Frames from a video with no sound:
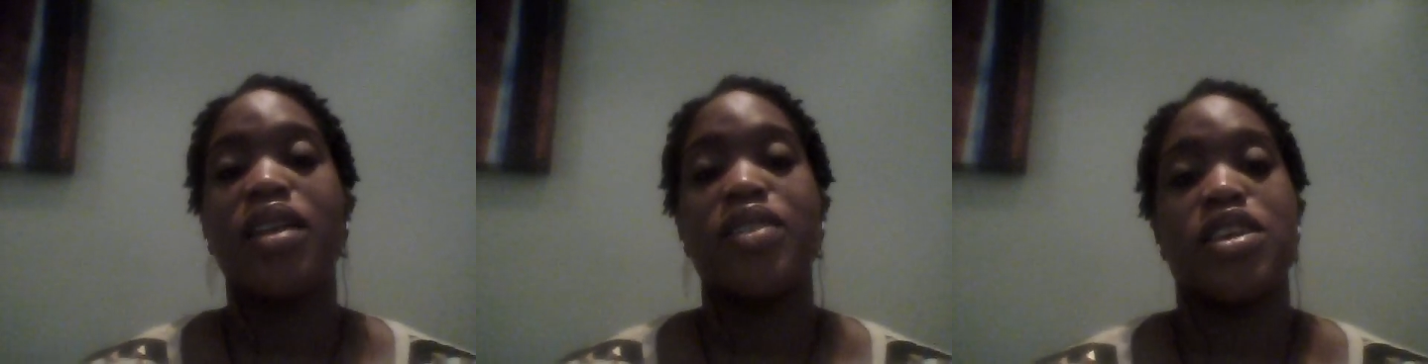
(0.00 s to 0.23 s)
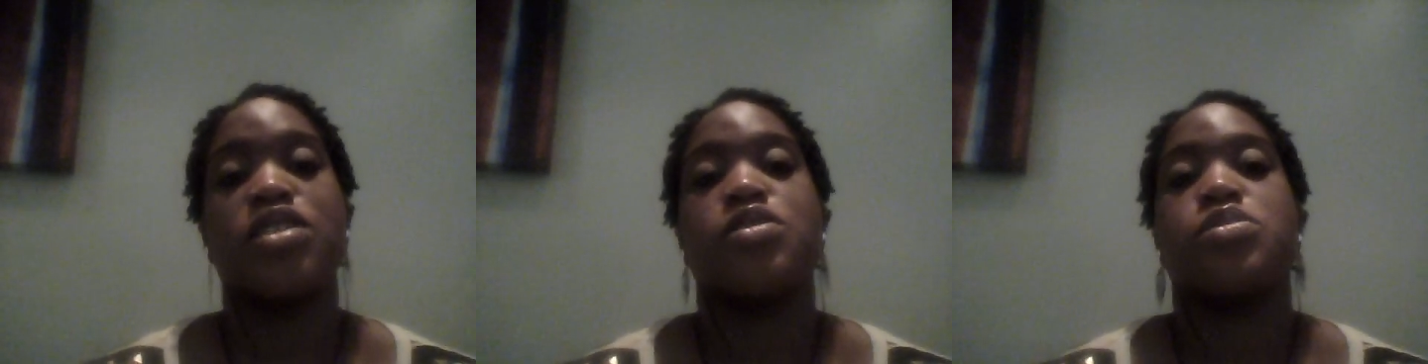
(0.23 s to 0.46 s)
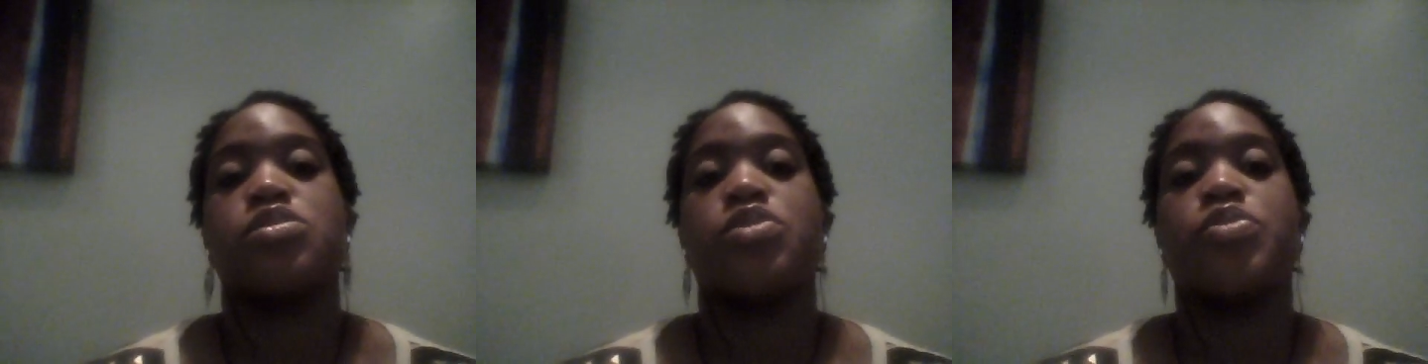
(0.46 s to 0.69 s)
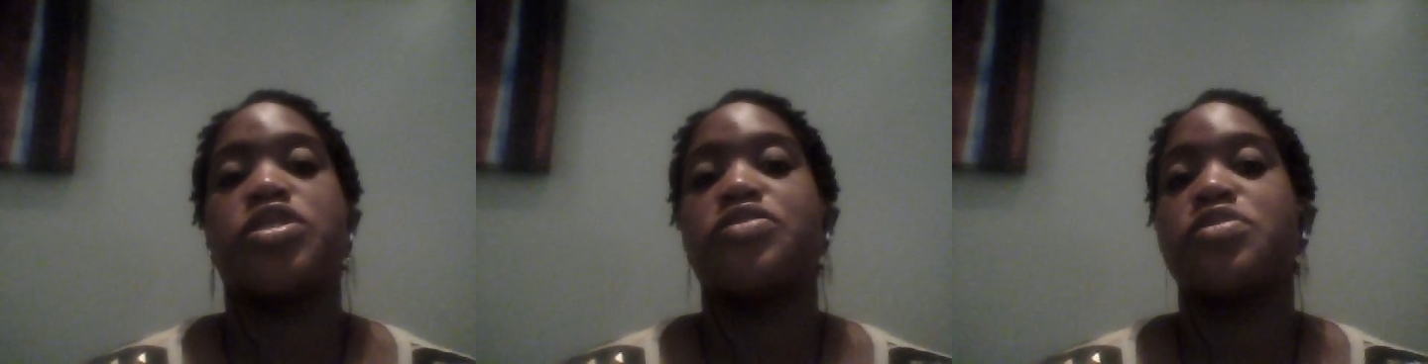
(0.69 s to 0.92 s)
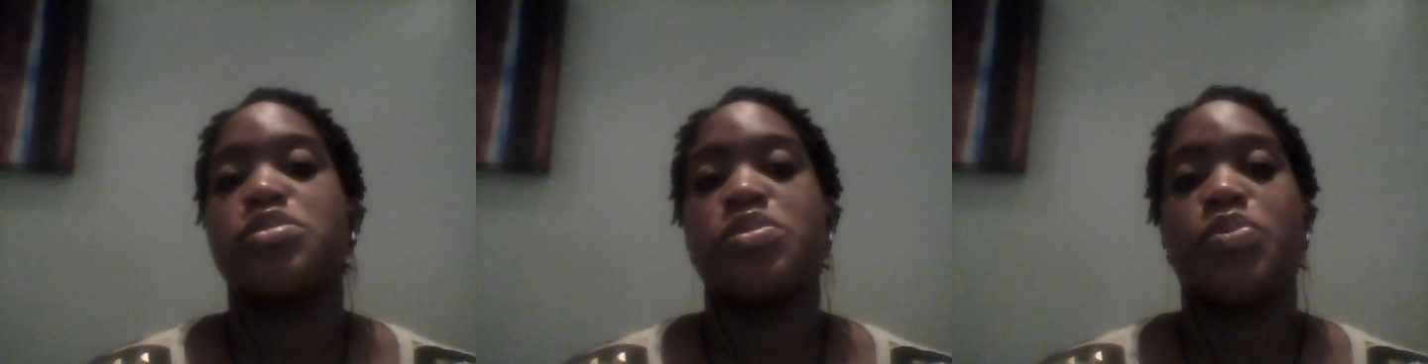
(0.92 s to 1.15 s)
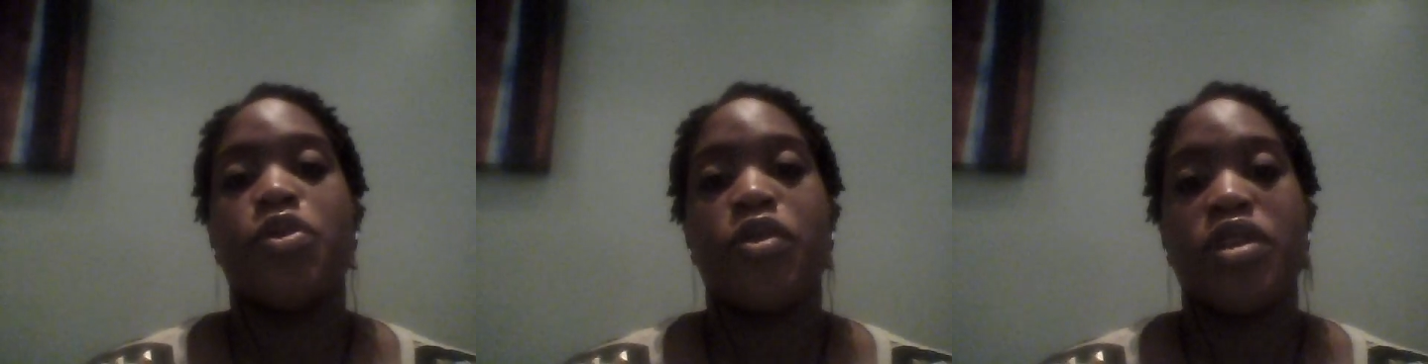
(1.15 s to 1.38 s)
Thank you so much for
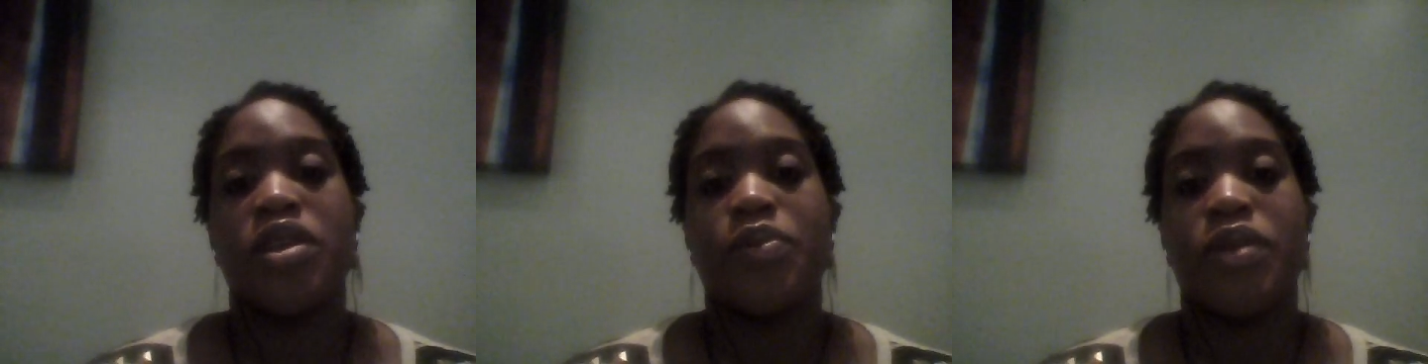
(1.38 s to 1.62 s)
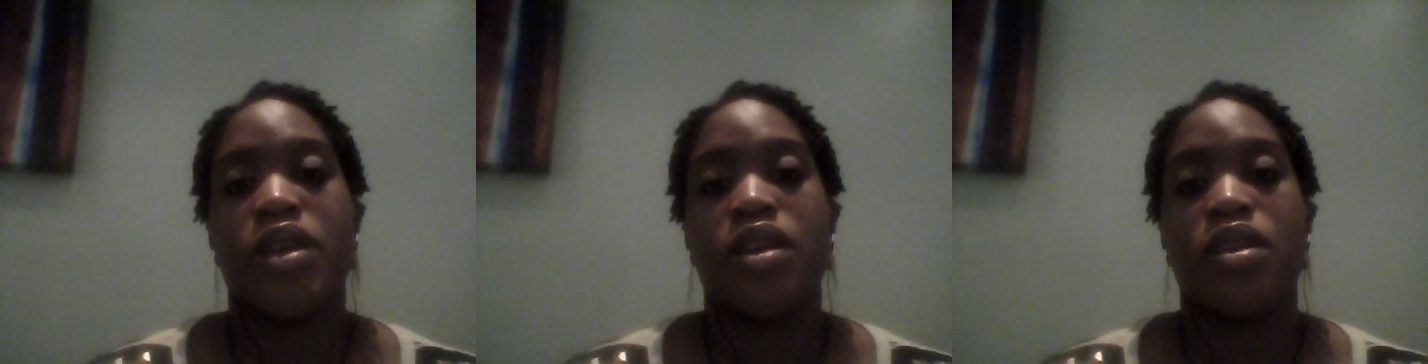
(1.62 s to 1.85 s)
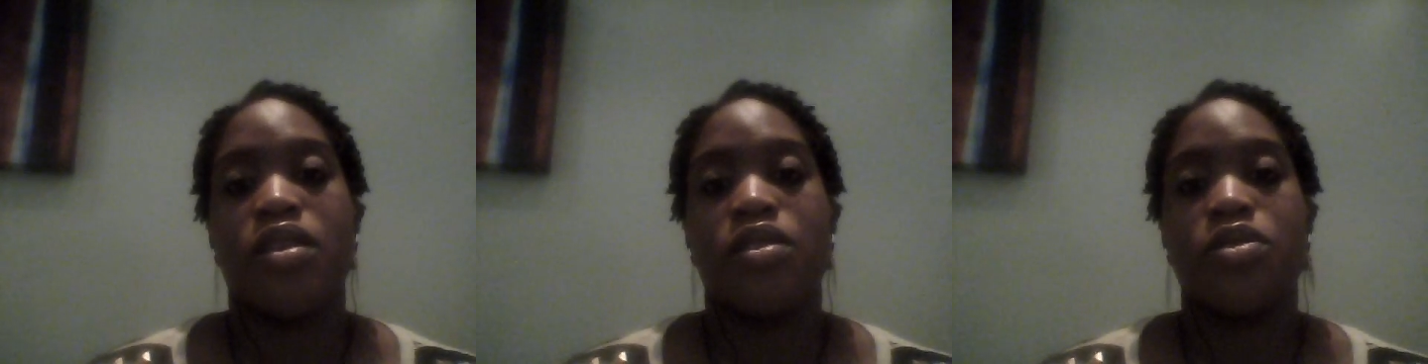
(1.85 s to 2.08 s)
supporting me